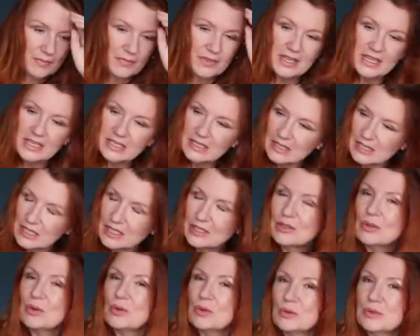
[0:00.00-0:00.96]
This
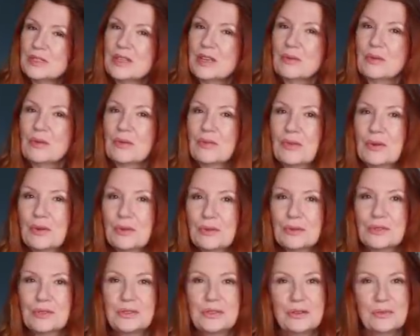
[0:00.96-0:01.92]
is also, of
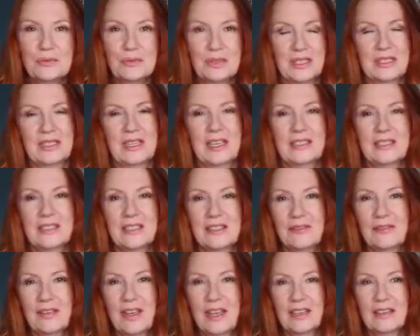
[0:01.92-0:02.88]
course, notwithstanding the
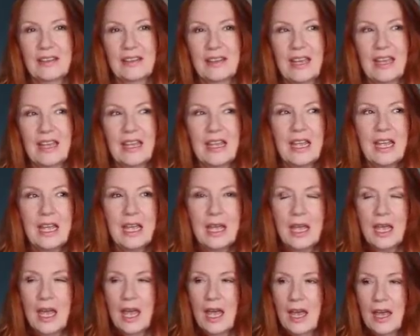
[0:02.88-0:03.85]
fact that
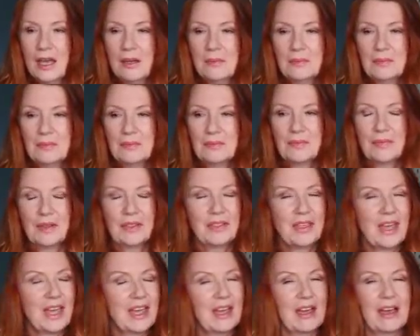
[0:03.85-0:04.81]

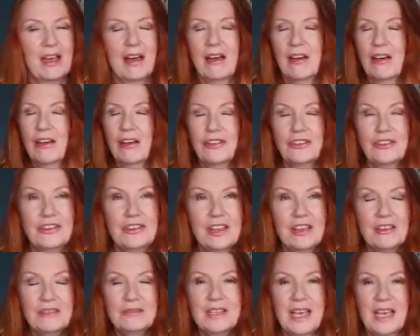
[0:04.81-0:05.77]
there are
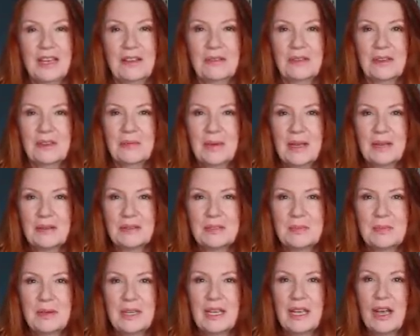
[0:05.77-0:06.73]
no doubt about
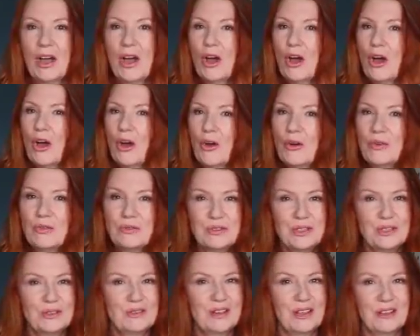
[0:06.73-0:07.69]
to be a whole
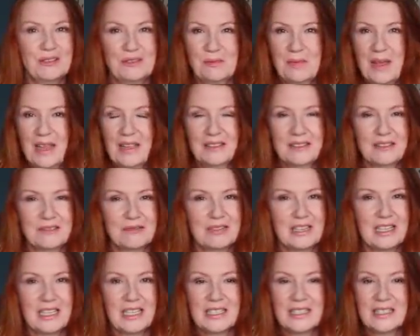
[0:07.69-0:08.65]
new load of patterns
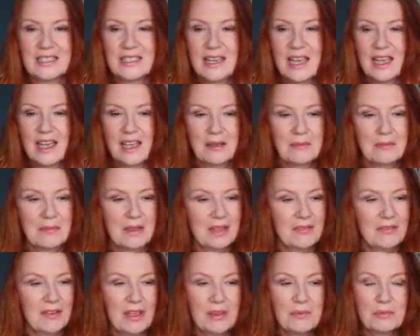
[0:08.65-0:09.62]
released.
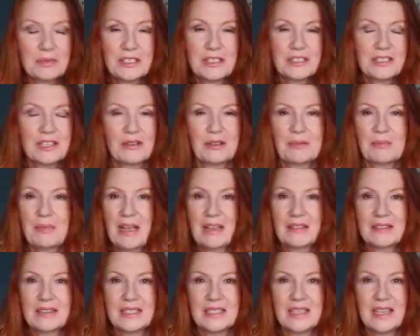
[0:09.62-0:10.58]
If I was a sewing
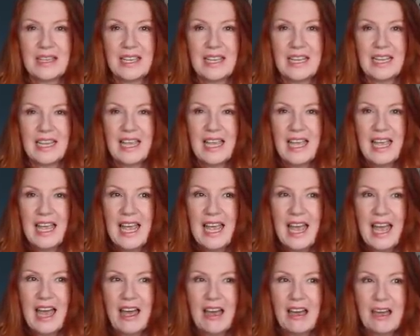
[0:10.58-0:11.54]
pattern designer,
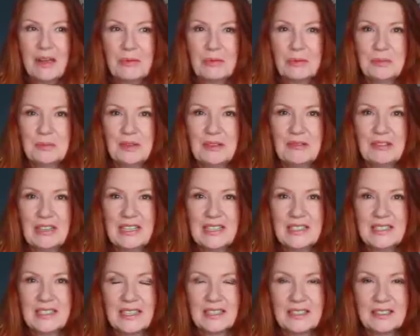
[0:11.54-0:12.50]
I would be
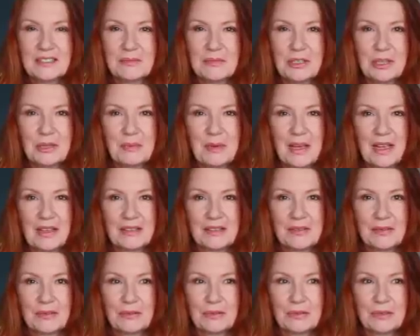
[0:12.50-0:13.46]
releasing some new
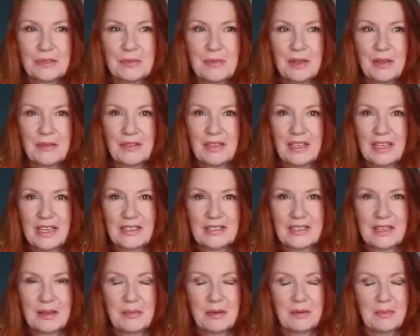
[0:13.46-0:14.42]
patterns for autumn over the
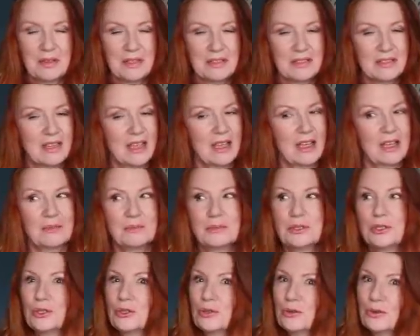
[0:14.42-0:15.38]
next couple of months. I'm
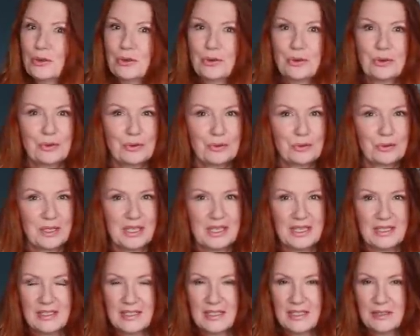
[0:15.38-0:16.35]
sure all the
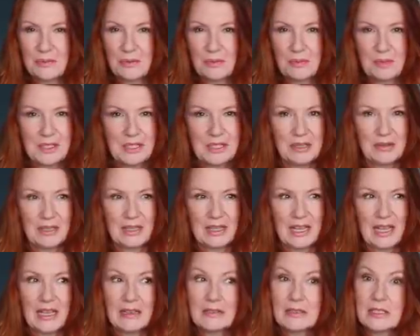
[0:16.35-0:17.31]
indies will be doing
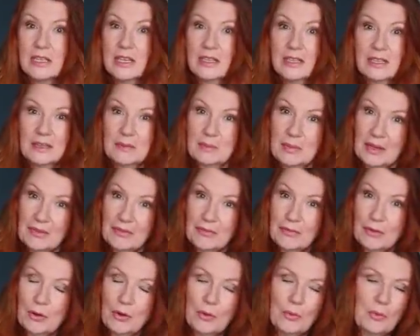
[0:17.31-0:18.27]
that, certainly the big
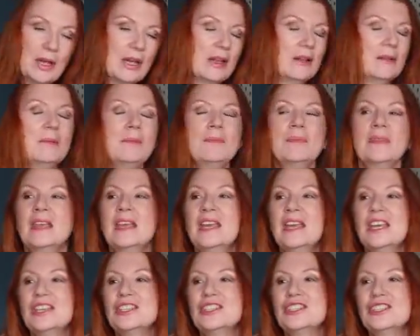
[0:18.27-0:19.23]
four will.
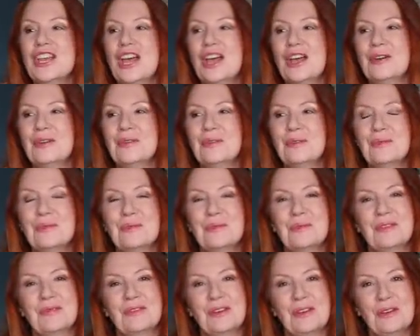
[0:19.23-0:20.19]
So
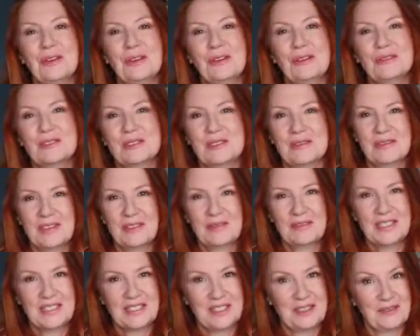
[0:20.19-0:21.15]
we've got lots of
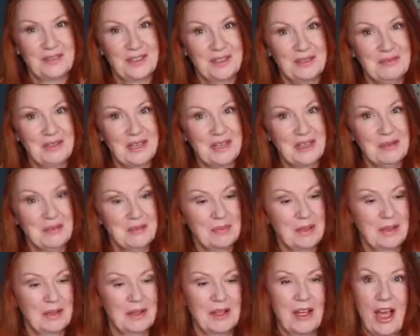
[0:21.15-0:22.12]
lovely stuff coming up,
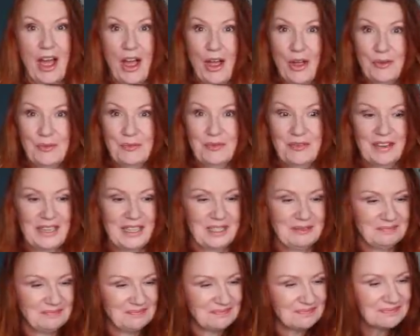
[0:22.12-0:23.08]
hopefully.